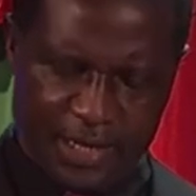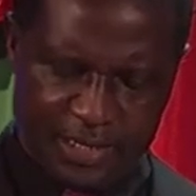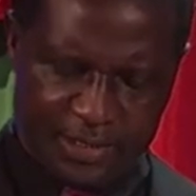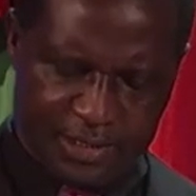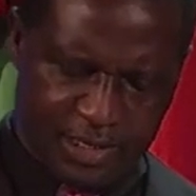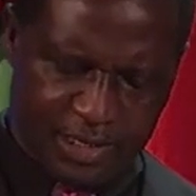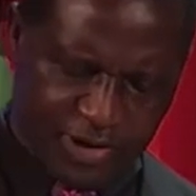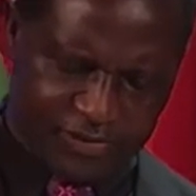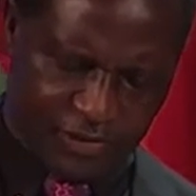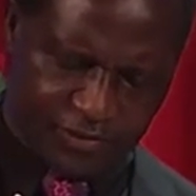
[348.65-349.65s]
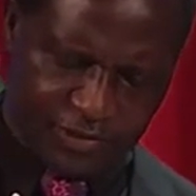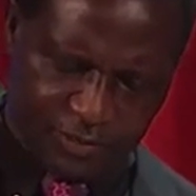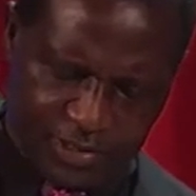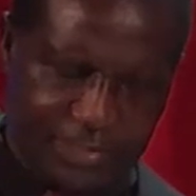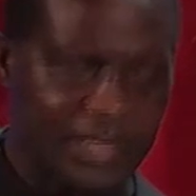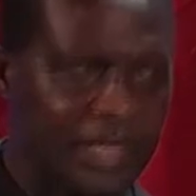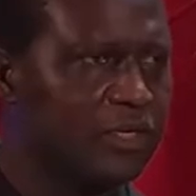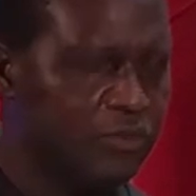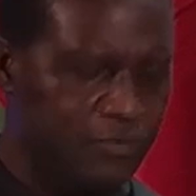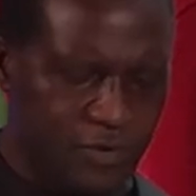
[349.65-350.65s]
and in the rest of the world.
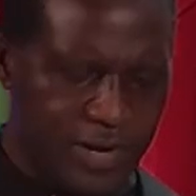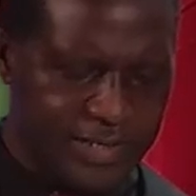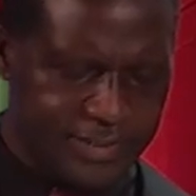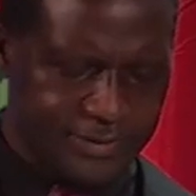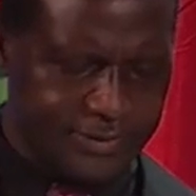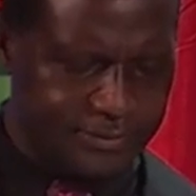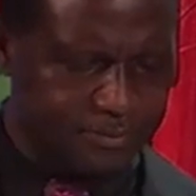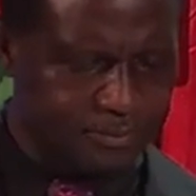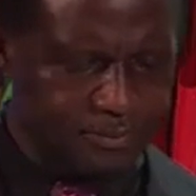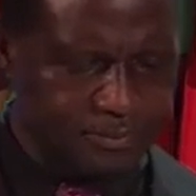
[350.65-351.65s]
Thank you for your attention.